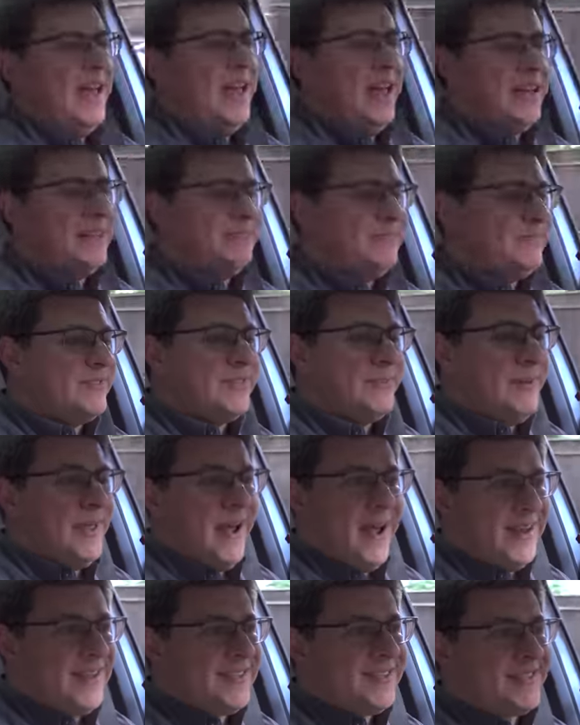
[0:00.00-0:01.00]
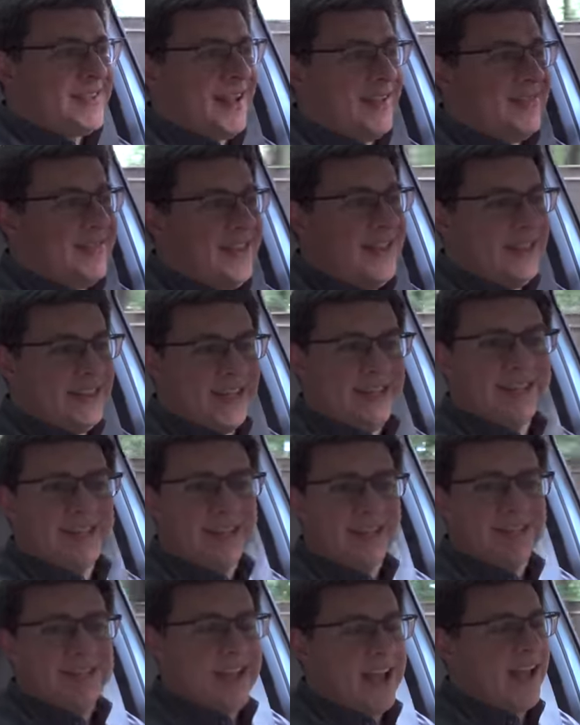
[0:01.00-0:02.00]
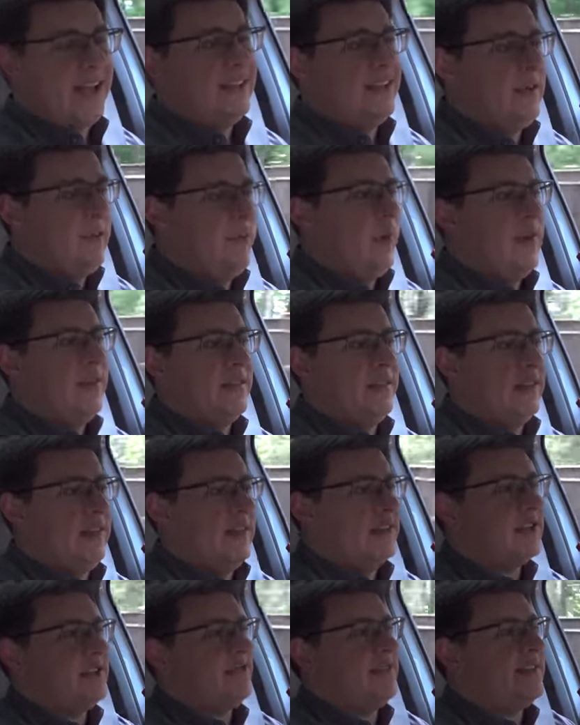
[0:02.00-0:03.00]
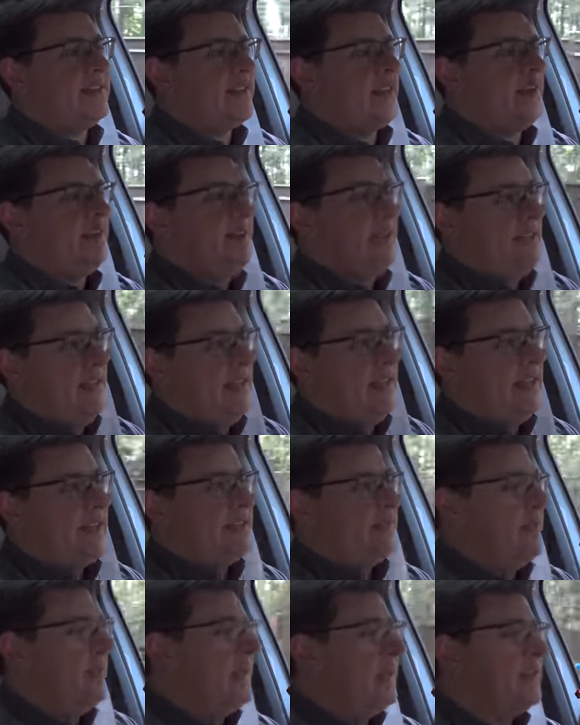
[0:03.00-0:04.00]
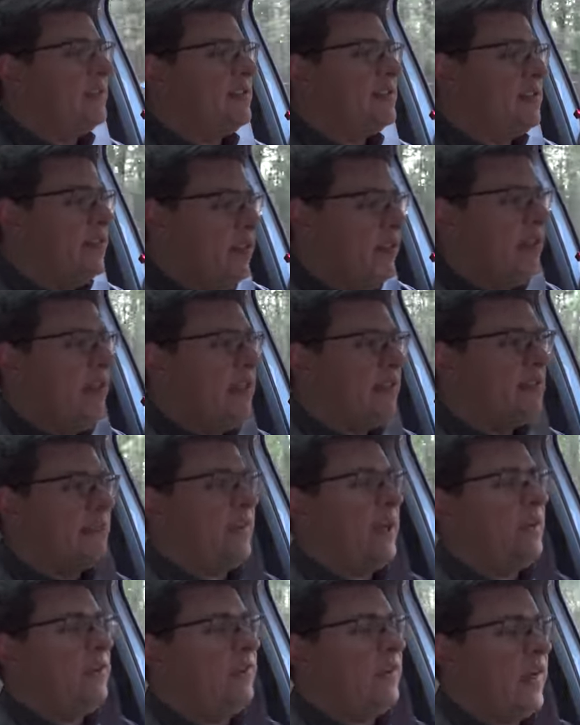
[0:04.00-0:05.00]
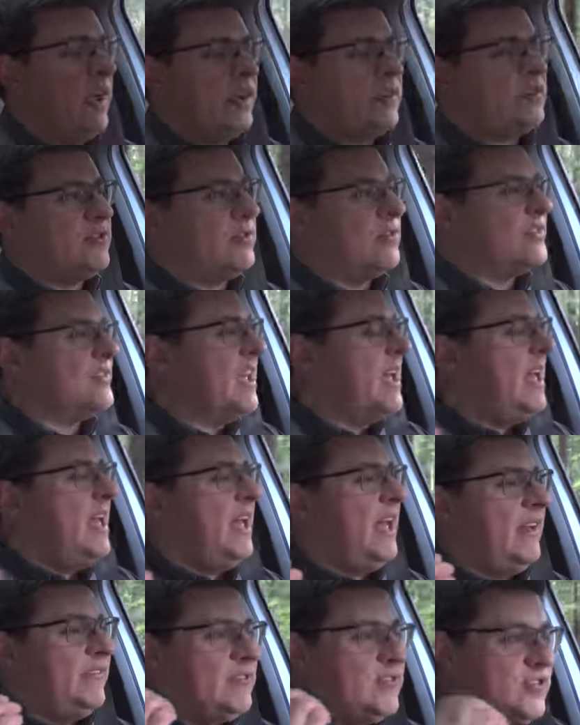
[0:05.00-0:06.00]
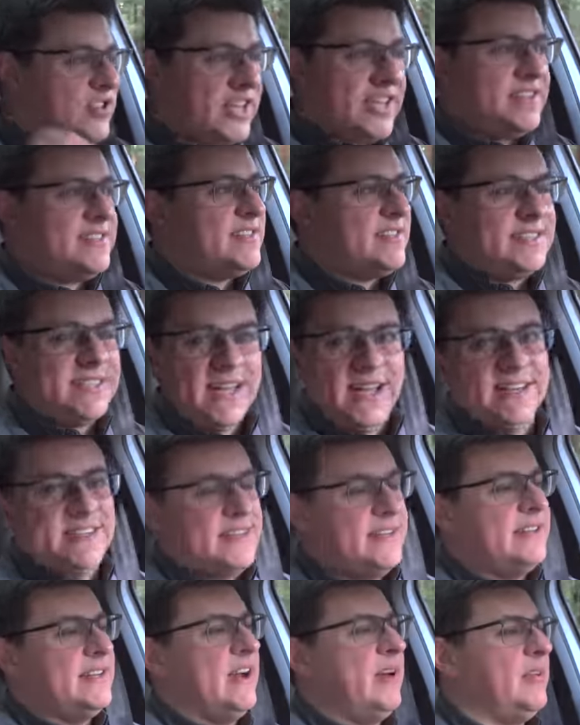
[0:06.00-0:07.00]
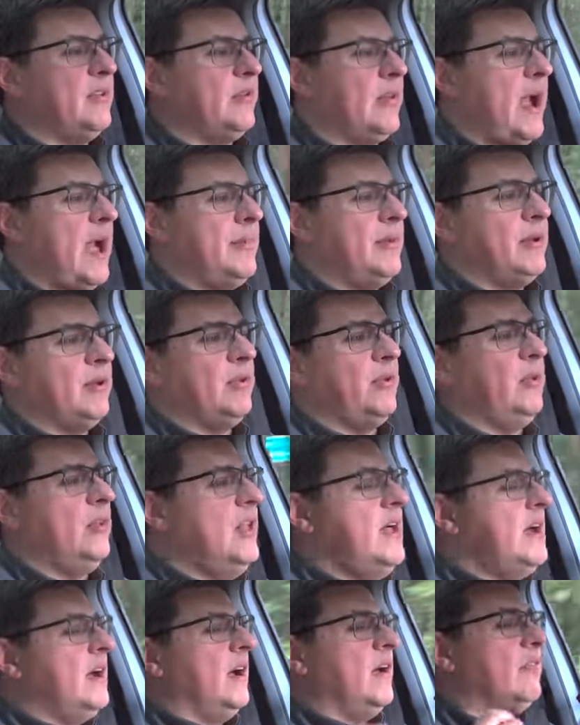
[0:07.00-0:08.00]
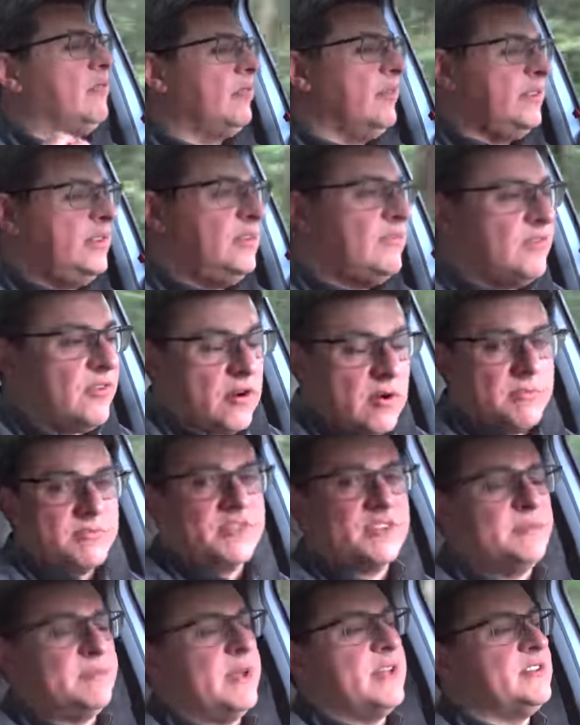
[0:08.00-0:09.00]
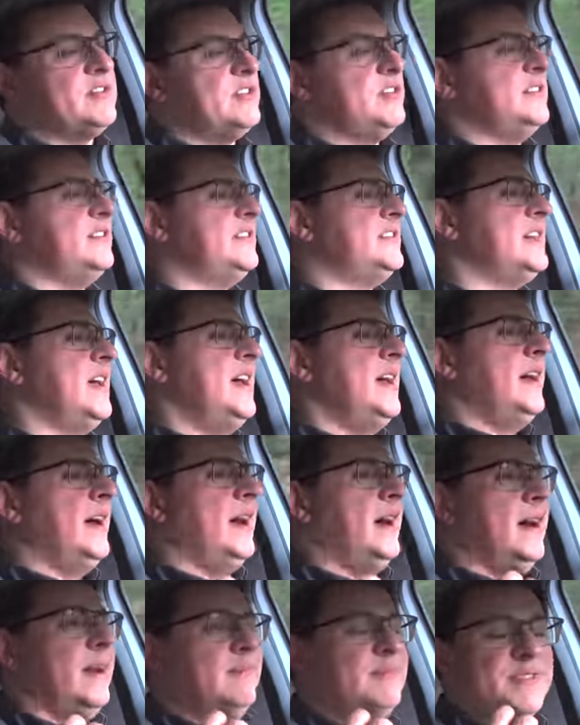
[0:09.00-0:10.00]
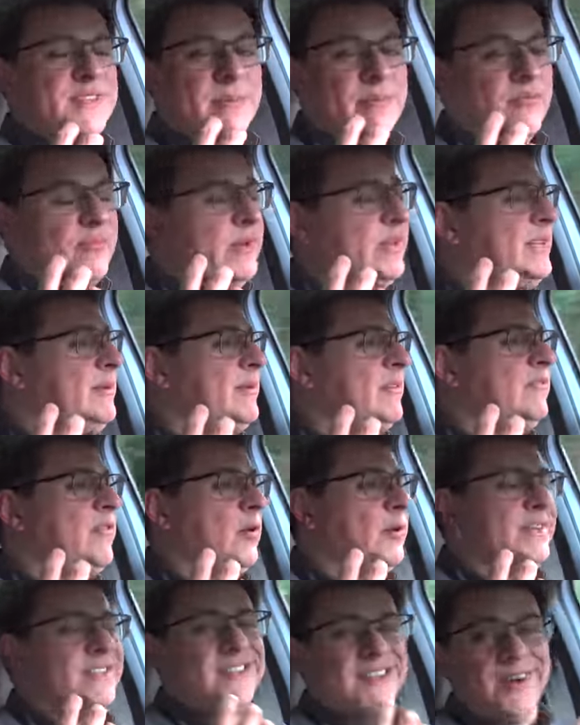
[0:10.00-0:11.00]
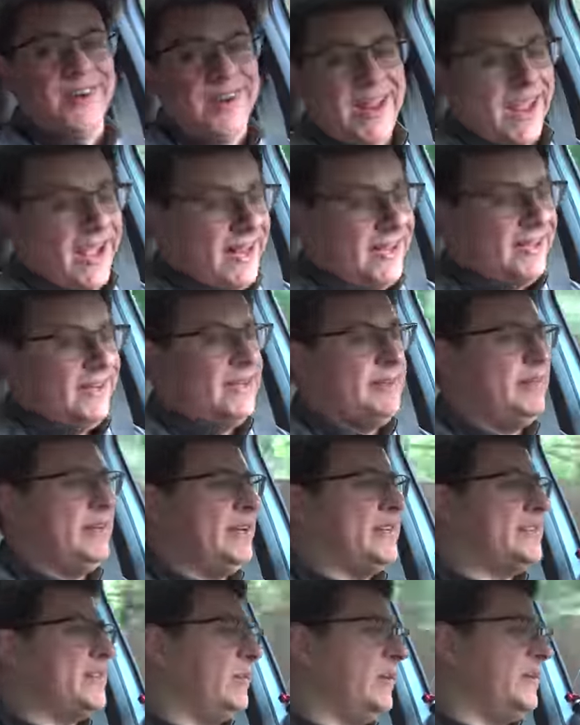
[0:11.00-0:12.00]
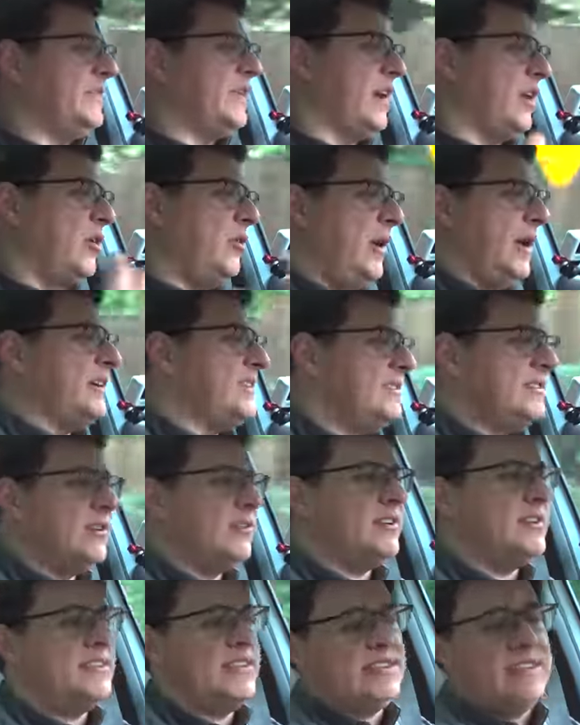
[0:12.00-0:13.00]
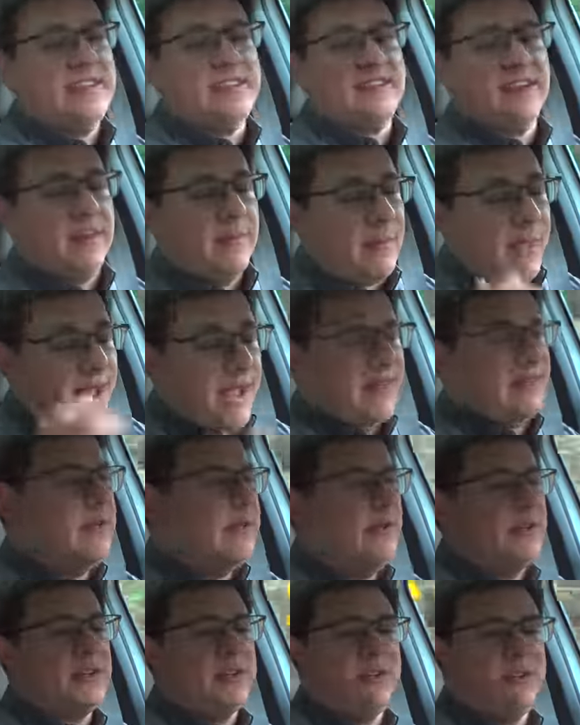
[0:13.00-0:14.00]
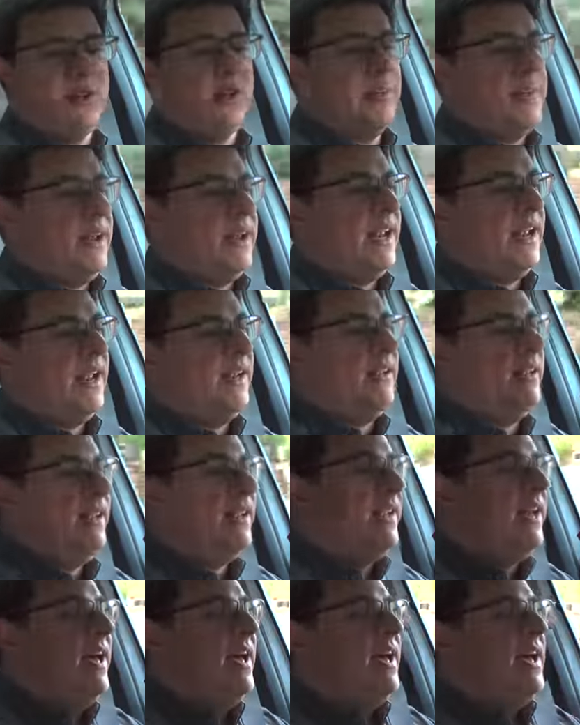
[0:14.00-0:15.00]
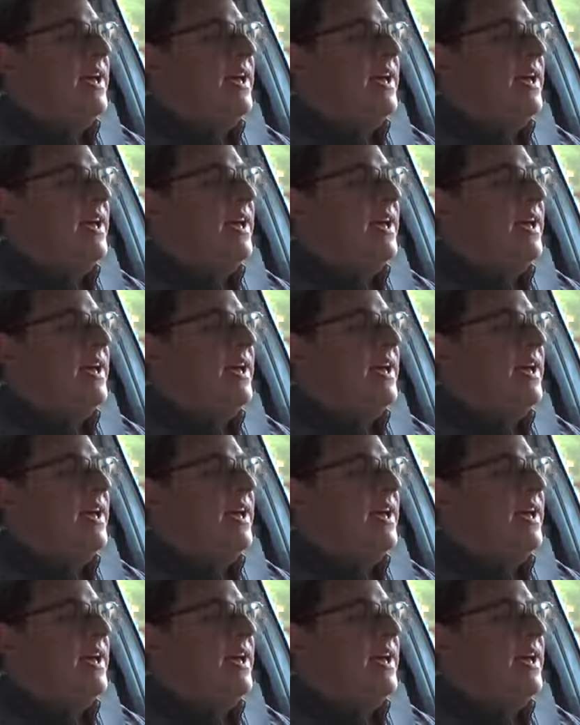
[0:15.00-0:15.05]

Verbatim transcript: And to be honest, I think that's exactly what the luxury segment needs because so many other manufacturers have chased Tesla down the rabbit hole of really firm suspensions. Uh, some have really been focusing on handling because they want that quick 0 to 60 time and they want appropriate handling.